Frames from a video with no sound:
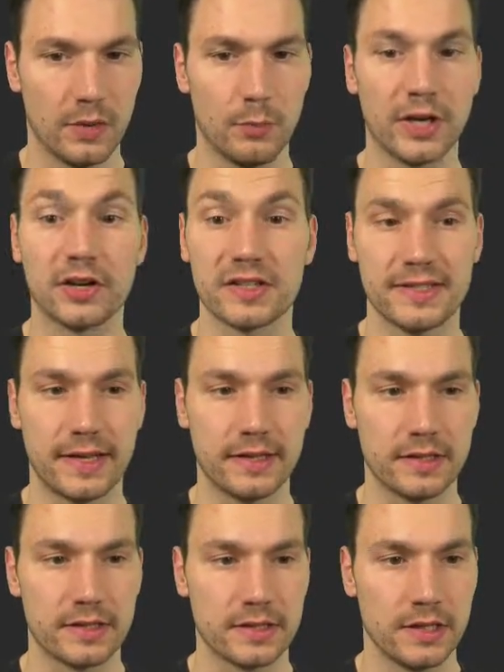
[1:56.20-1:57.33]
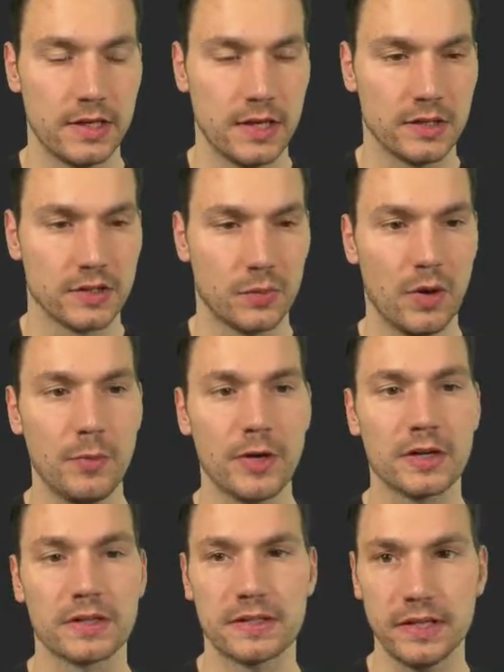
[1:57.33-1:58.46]
and we're gonna send this. So where we're
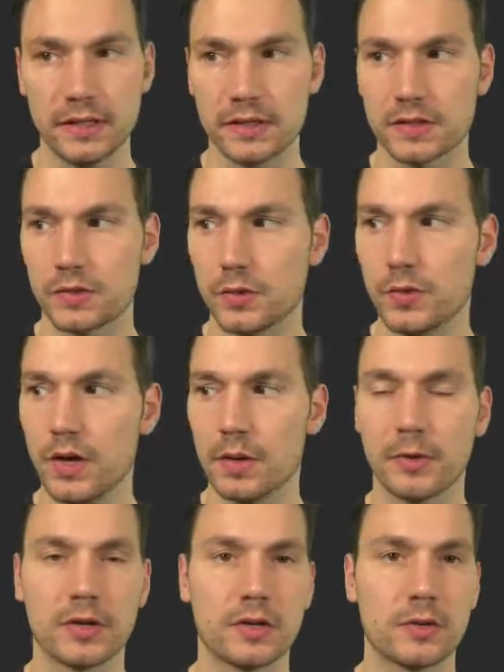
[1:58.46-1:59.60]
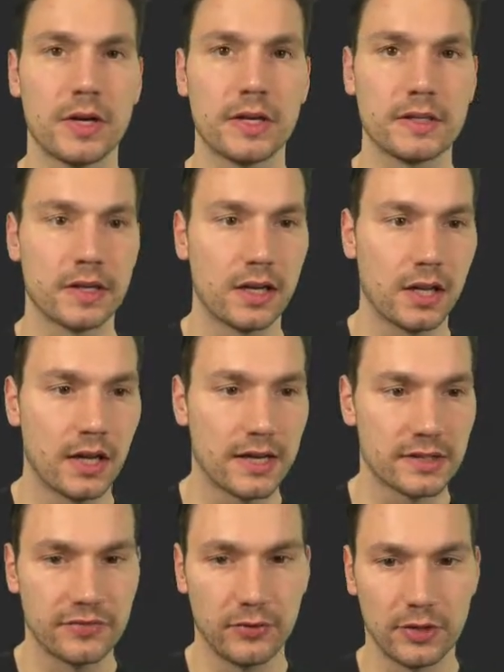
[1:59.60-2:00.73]
gonna send this to, I'm gonna create a
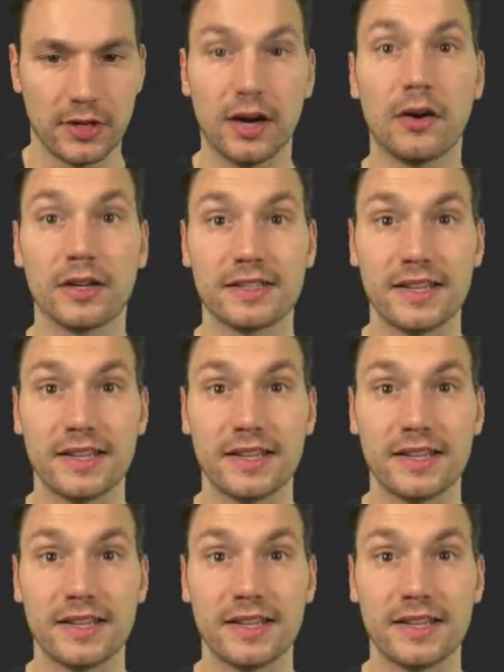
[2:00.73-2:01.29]
class for our